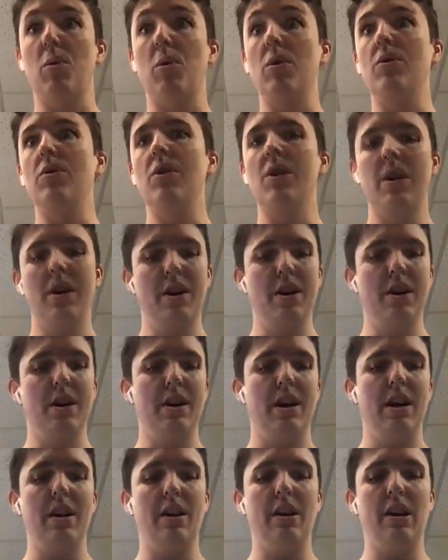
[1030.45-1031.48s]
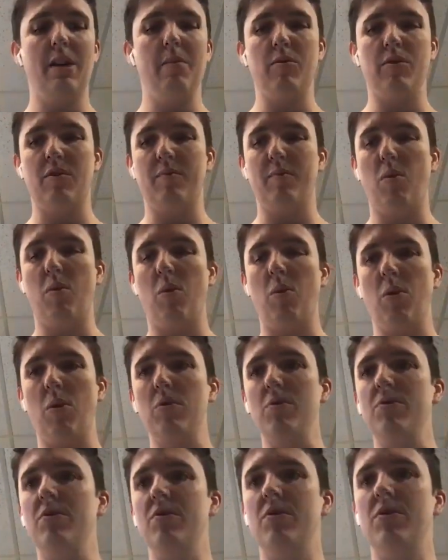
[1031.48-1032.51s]
And the numbers of pores
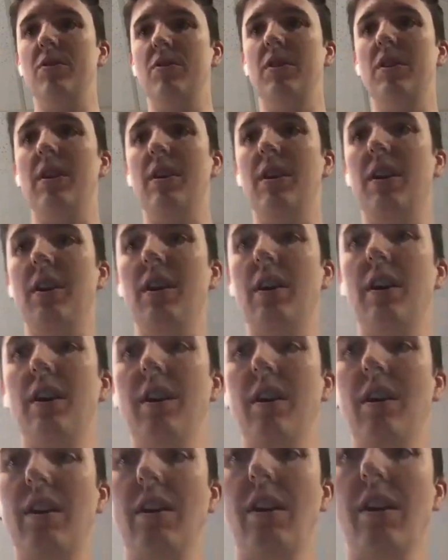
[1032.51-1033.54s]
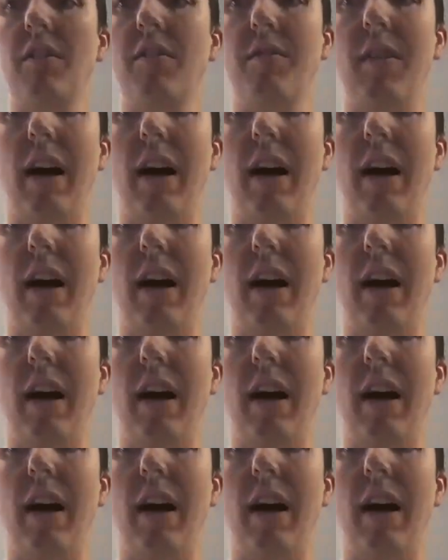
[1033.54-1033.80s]
affects